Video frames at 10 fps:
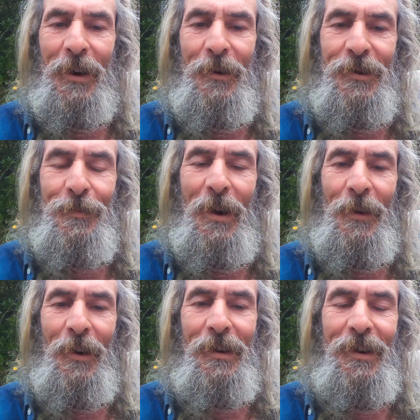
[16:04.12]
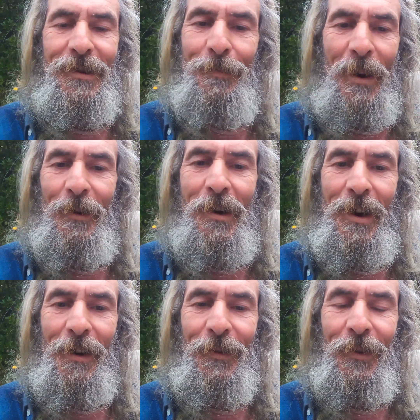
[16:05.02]
because it's Mother
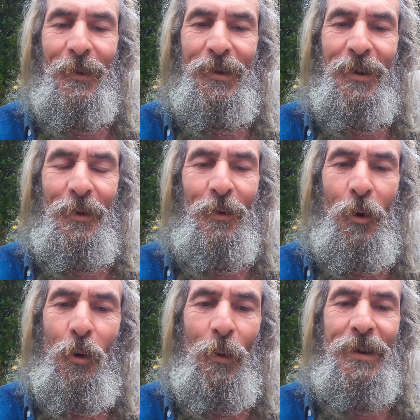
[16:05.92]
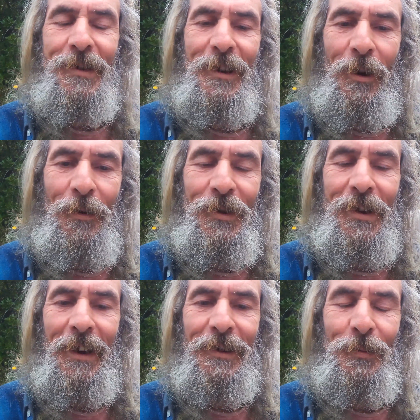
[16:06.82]
Earth. You're always in
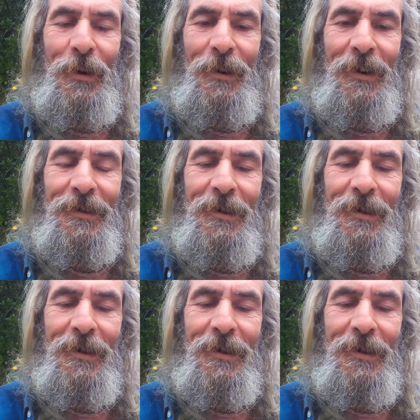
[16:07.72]
contact with it.